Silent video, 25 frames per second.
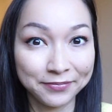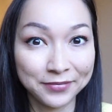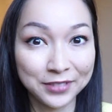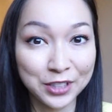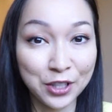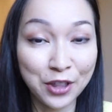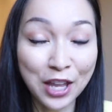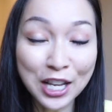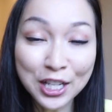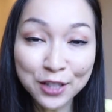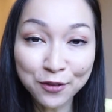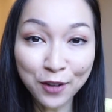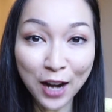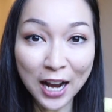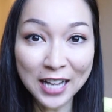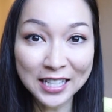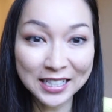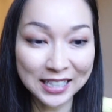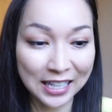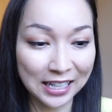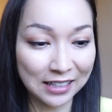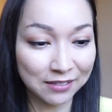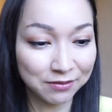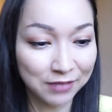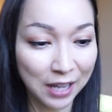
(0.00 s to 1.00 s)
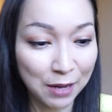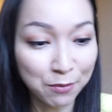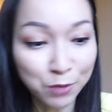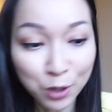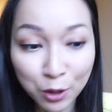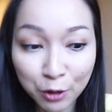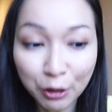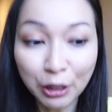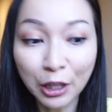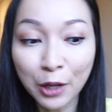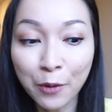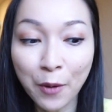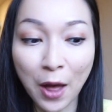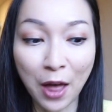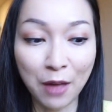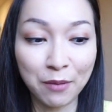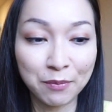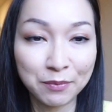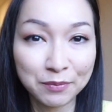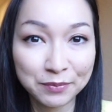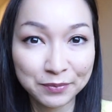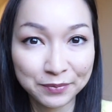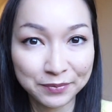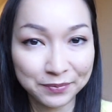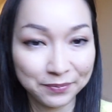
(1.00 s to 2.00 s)
So thanks for asking. I'm doing really
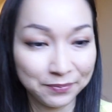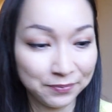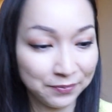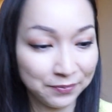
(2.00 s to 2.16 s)
well.